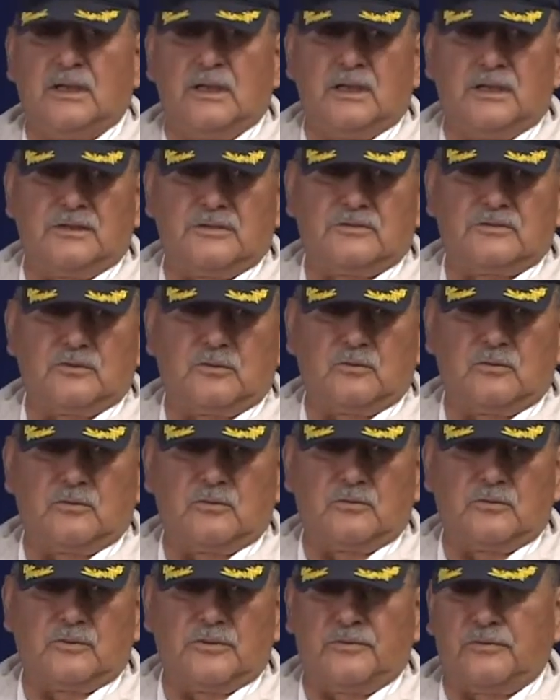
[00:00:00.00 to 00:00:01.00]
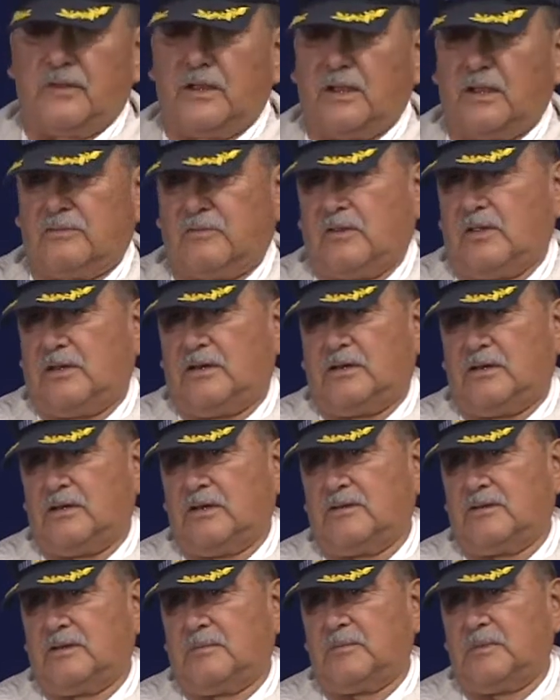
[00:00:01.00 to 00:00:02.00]
And so they got the
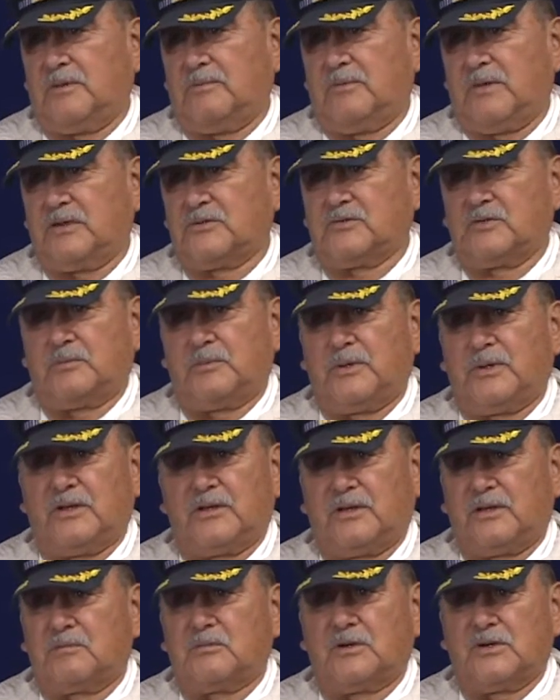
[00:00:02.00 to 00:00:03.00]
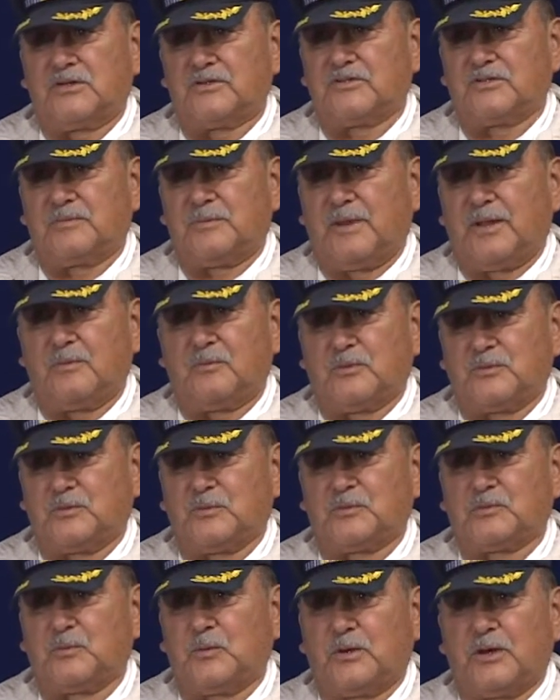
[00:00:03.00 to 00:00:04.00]
idea that maybe I should be a demolition man,
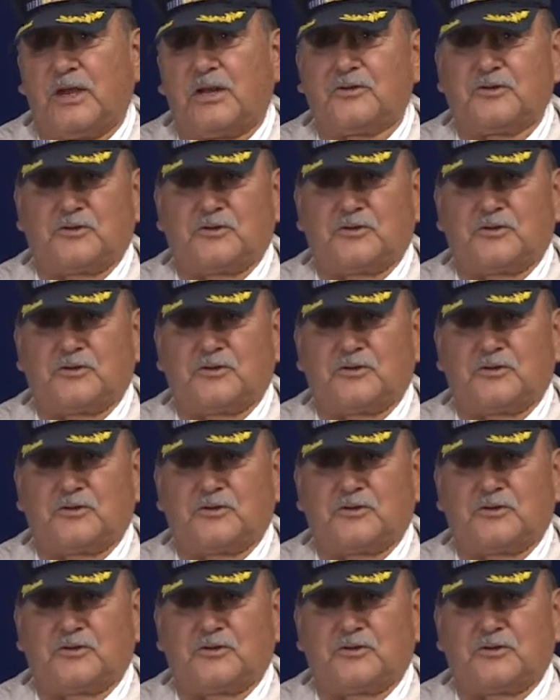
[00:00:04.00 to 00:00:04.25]
which is what I